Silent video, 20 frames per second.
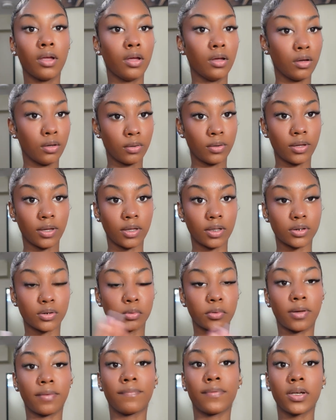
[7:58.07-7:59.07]
Okay,
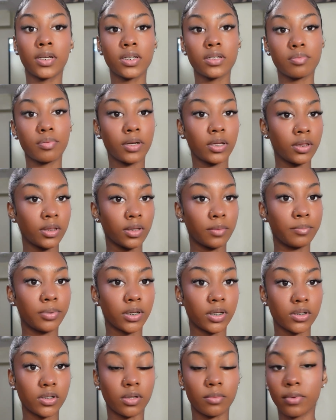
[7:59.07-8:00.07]
so I finished putting the
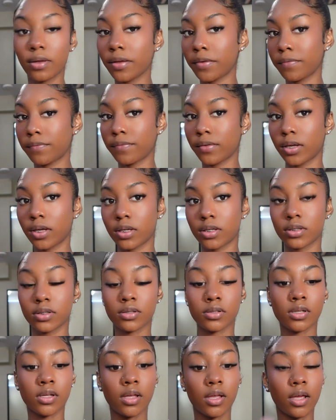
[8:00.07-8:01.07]
blush on my
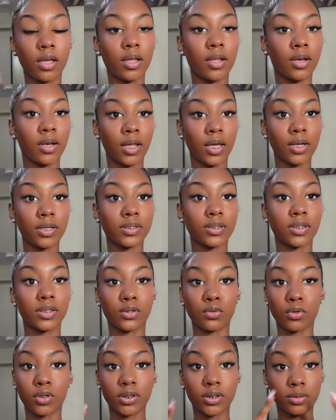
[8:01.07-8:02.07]
face. Next, it's
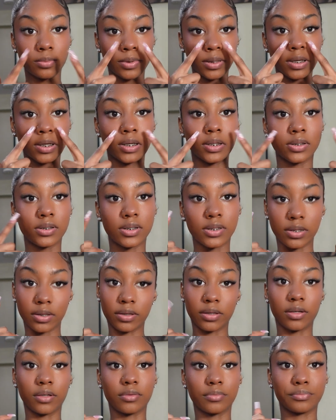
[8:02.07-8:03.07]
going to be
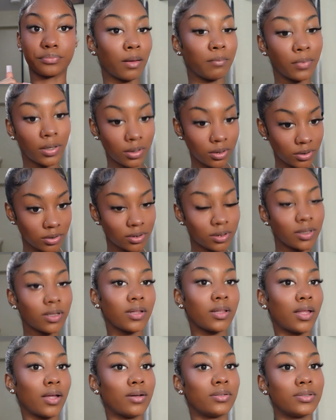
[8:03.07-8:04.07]
concealer. I may look like a
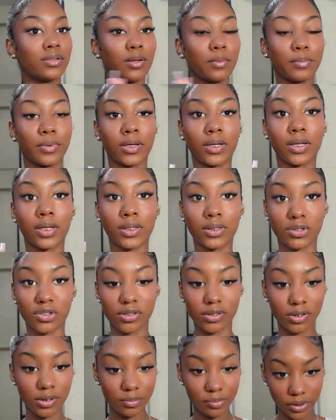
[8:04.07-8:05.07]
clown, but it's
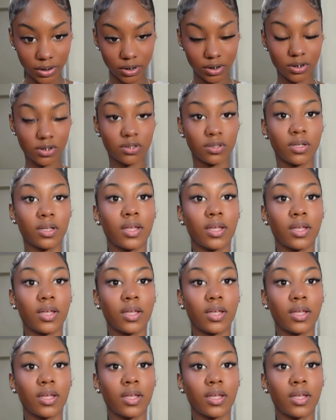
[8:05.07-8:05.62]
just a blush.